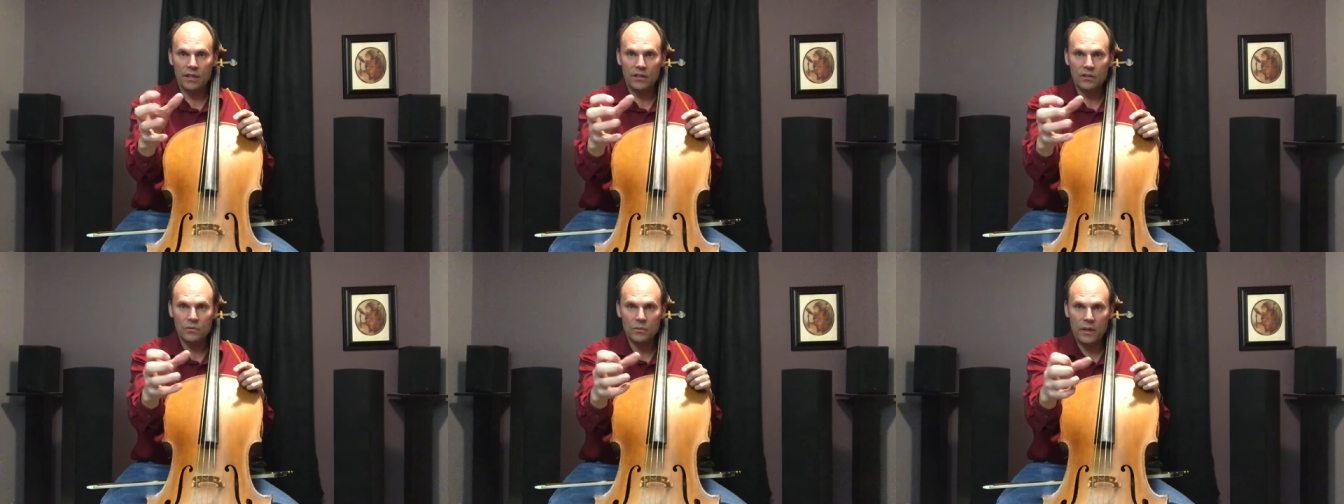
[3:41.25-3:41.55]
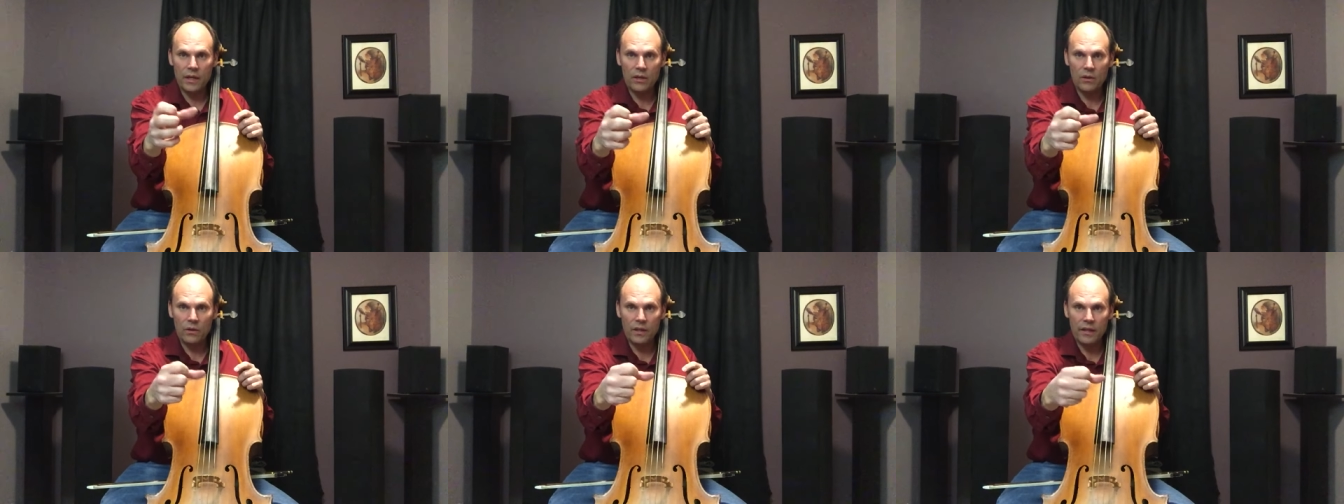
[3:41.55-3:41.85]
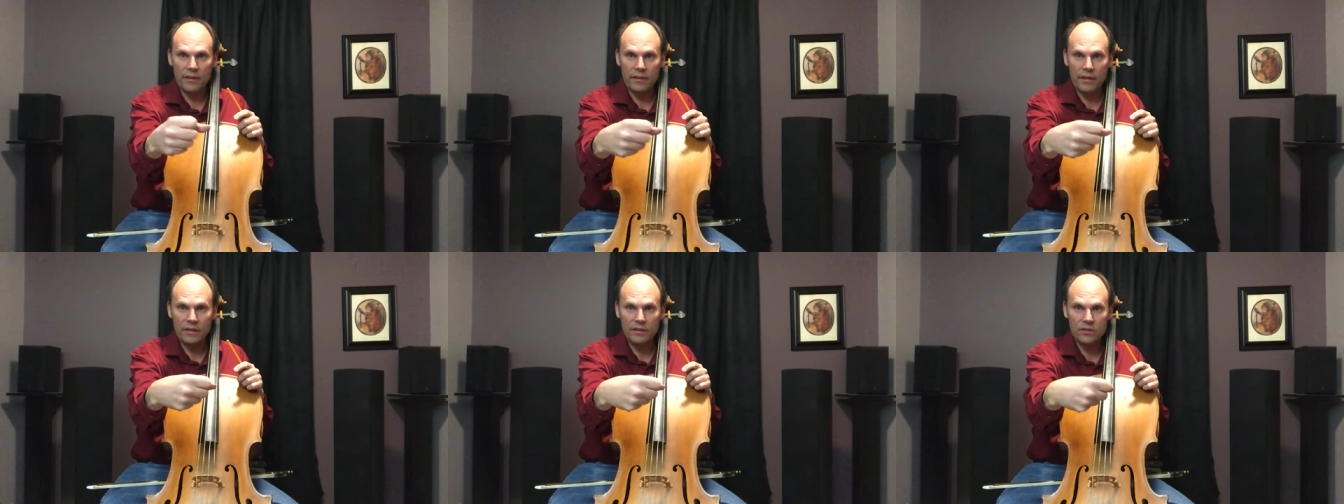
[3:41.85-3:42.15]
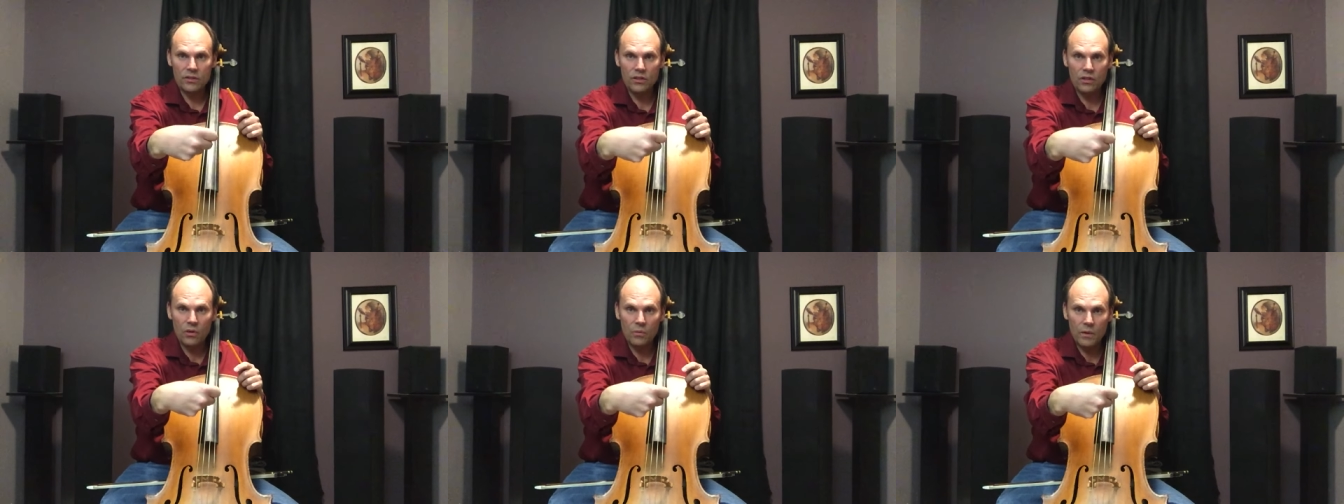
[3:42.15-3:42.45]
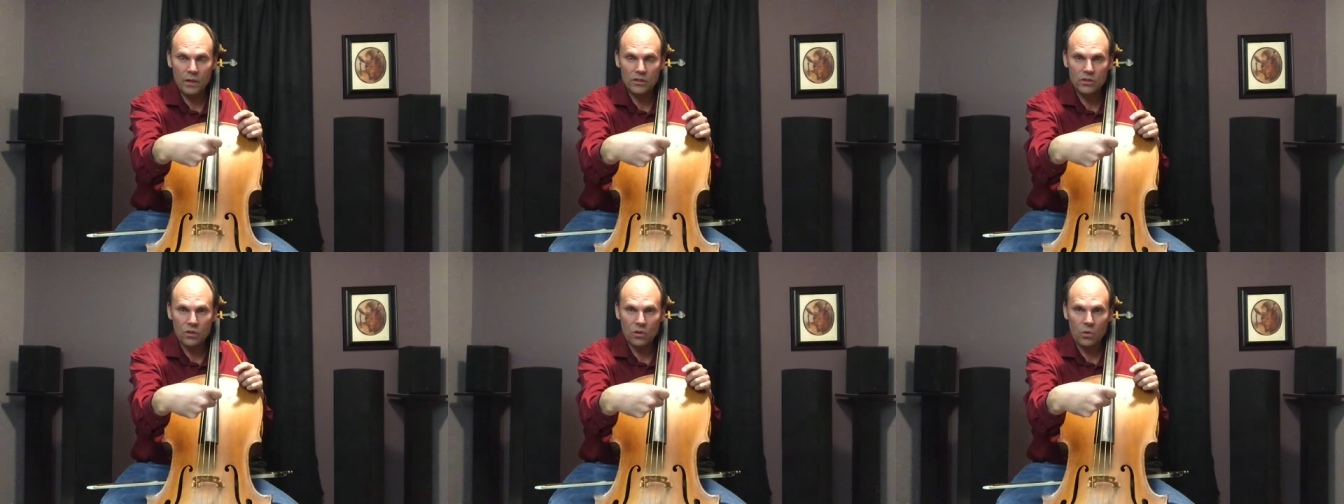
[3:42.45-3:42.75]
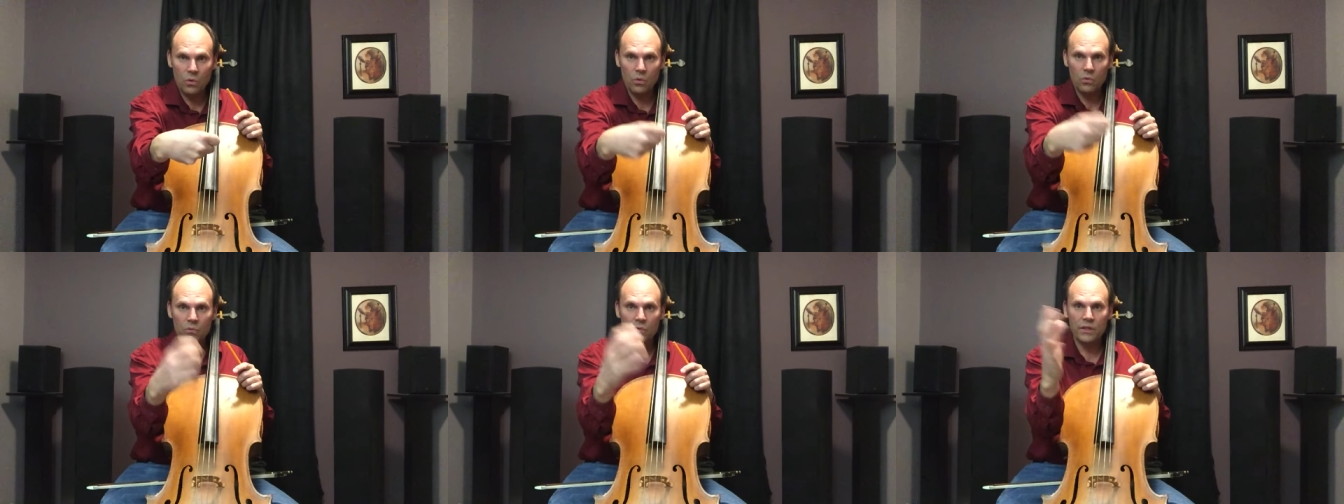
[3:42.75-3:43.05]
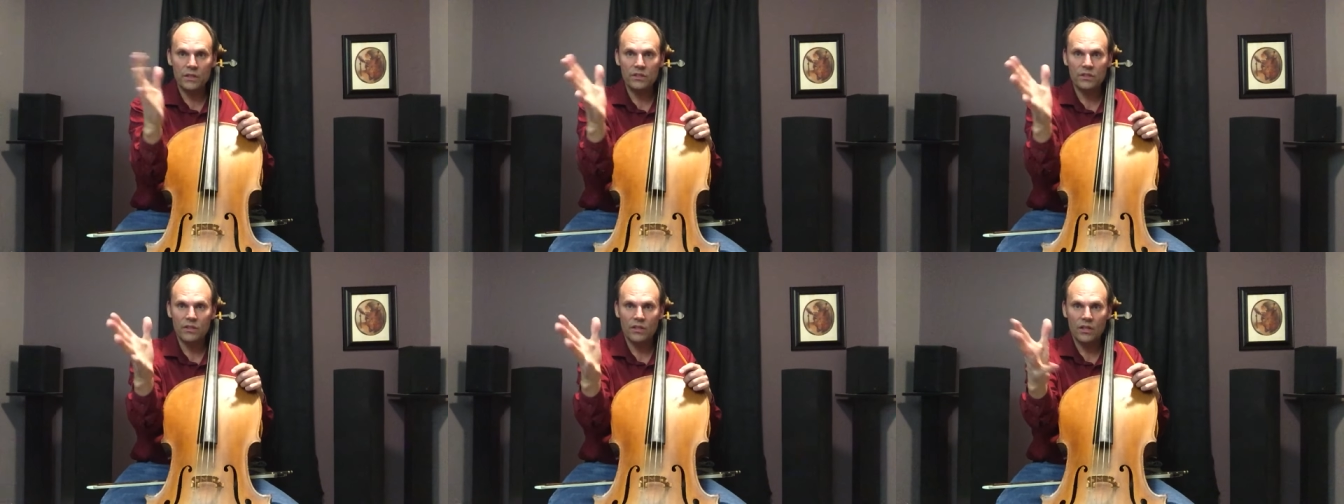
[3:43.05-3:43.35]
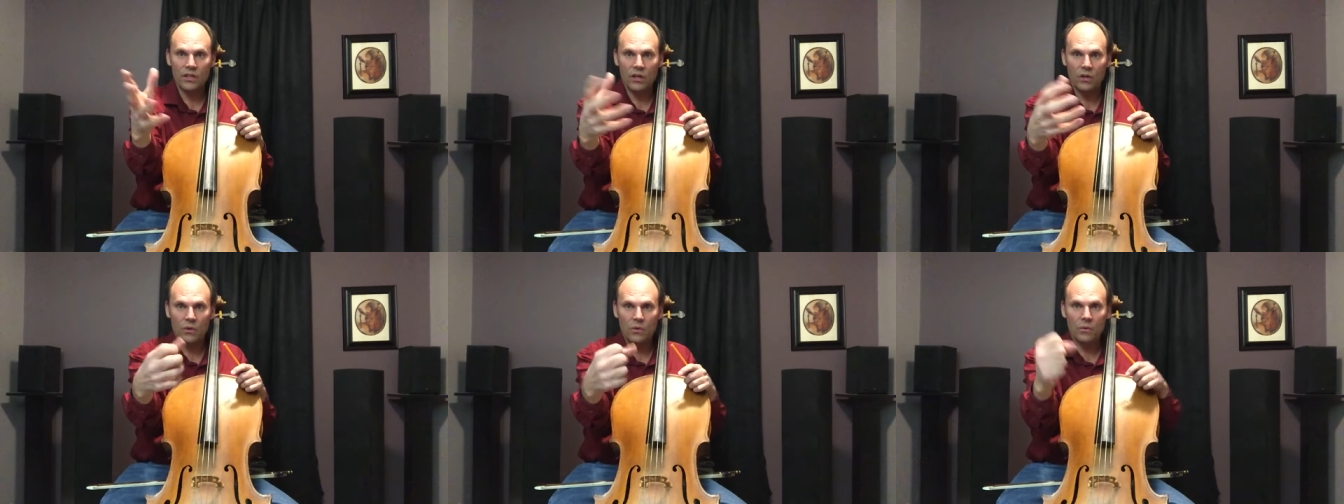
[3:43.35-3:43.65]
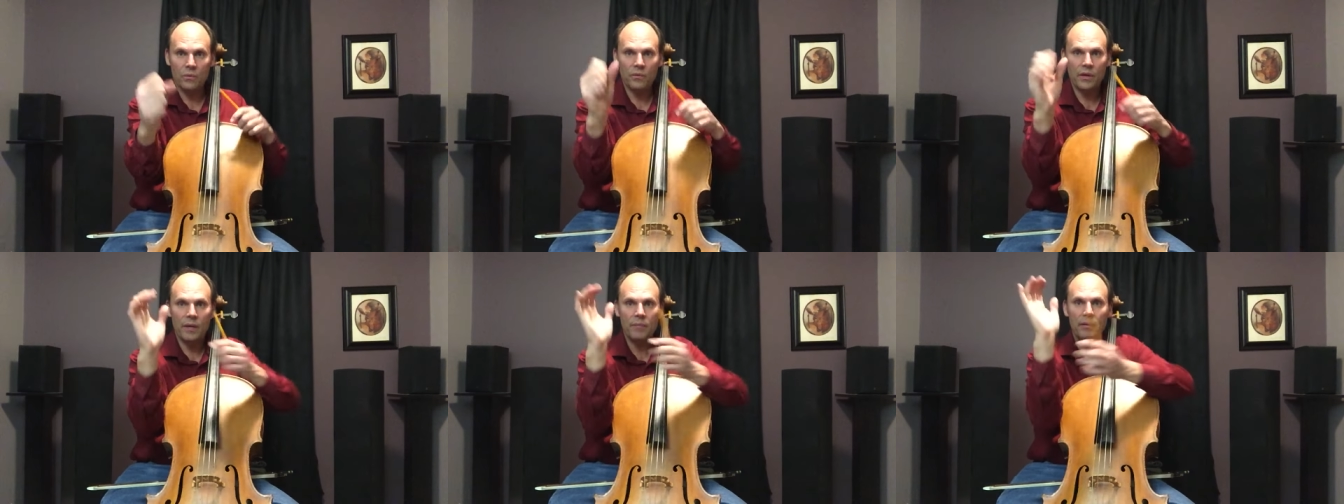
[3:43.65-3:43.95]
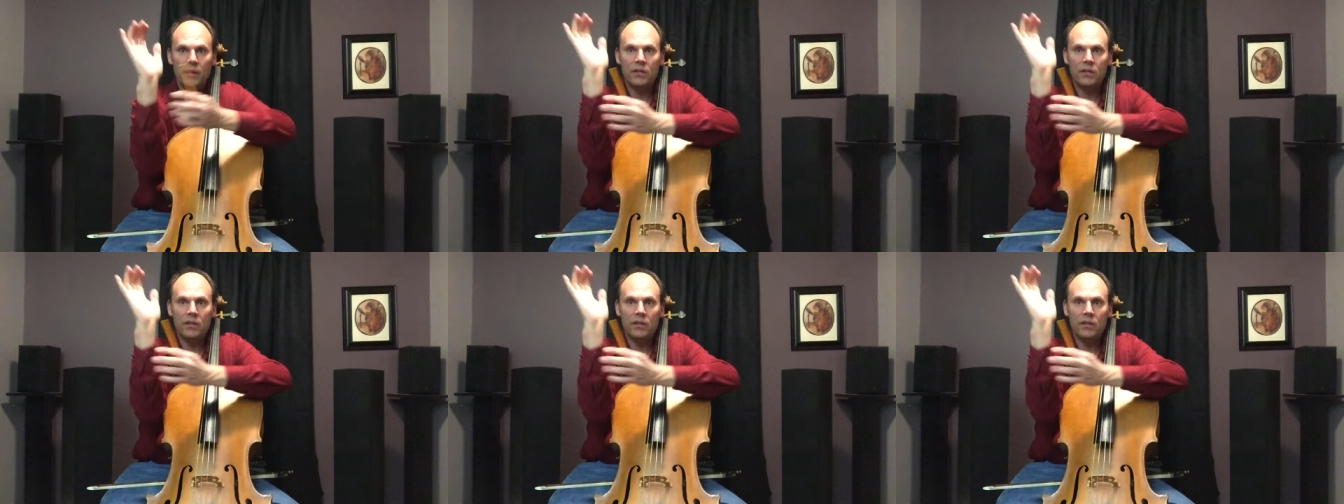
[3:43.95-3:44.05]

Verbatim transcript: Because when I go like this, you don't want your whole wrist to go, right?